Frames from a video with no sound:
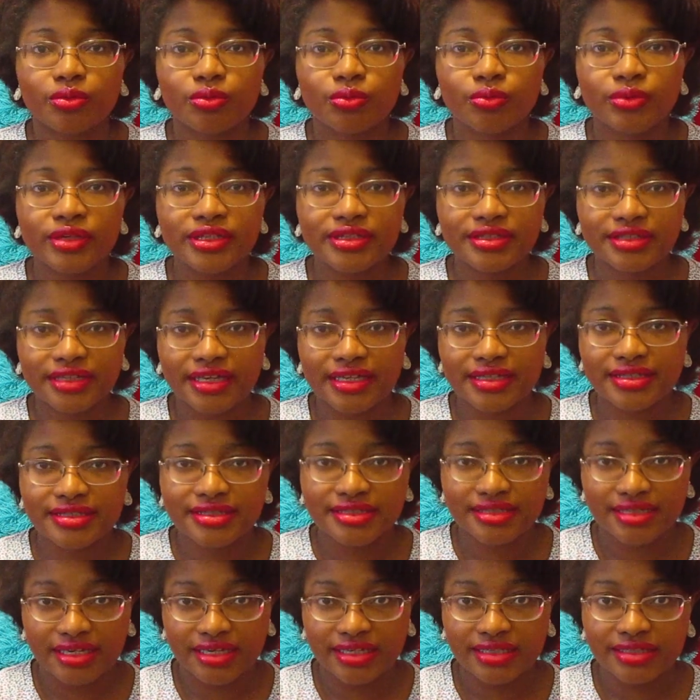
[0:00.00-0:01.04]
with that
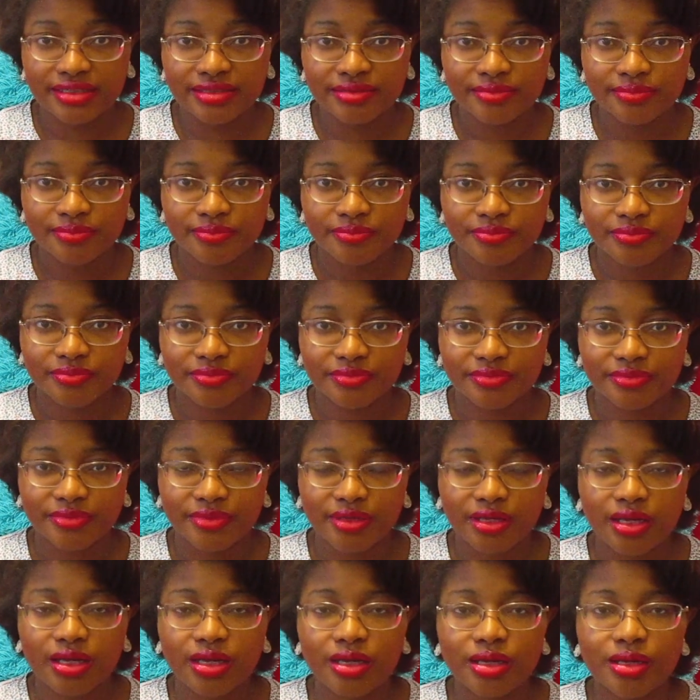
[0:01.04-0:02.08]
said,
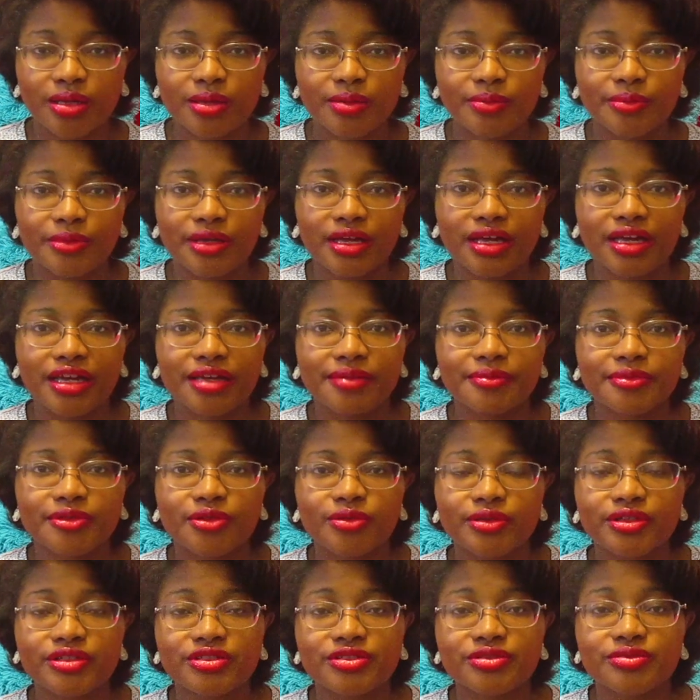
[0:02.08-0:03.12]
I'm
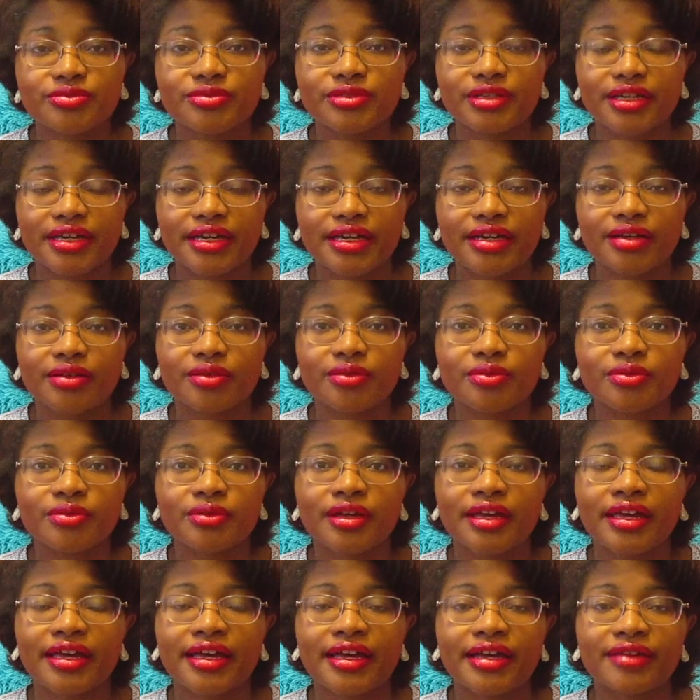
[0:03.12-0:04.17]
going to now
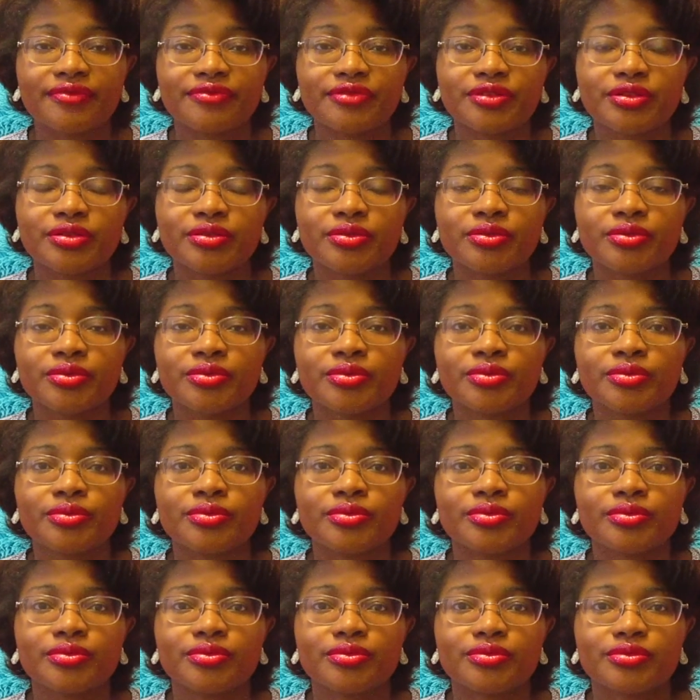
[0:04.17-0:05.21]

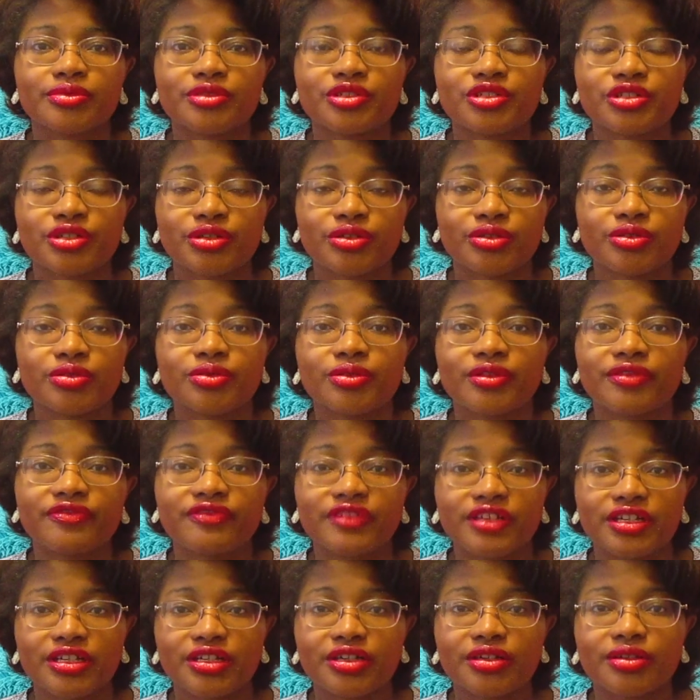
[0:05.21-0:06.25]
show you a
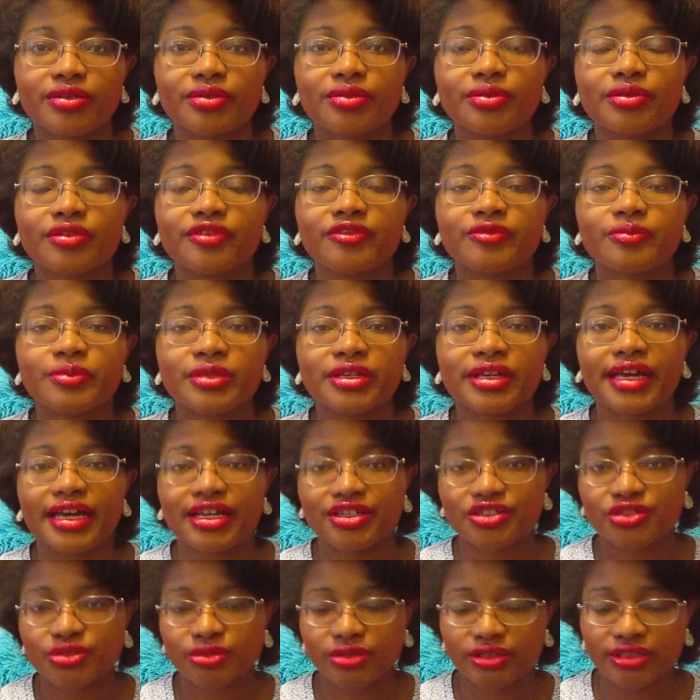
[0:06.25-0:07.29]
video of me
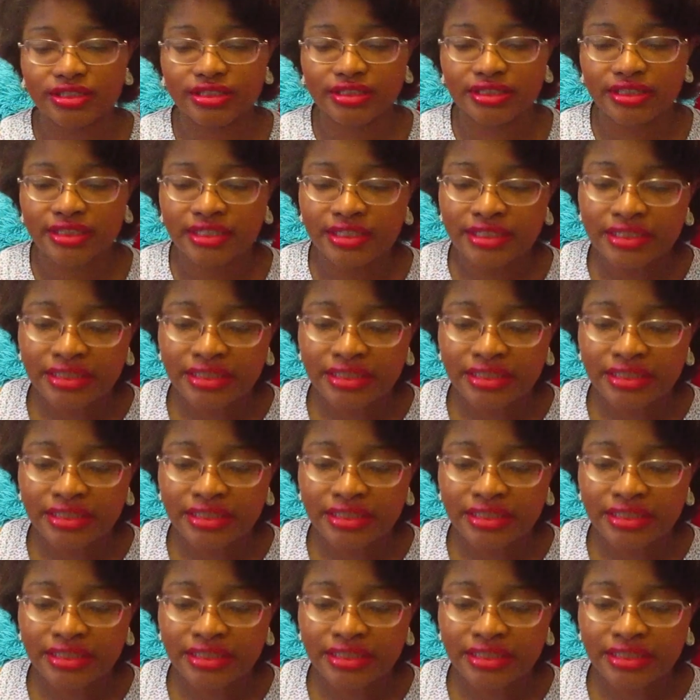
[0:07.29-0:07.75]
actually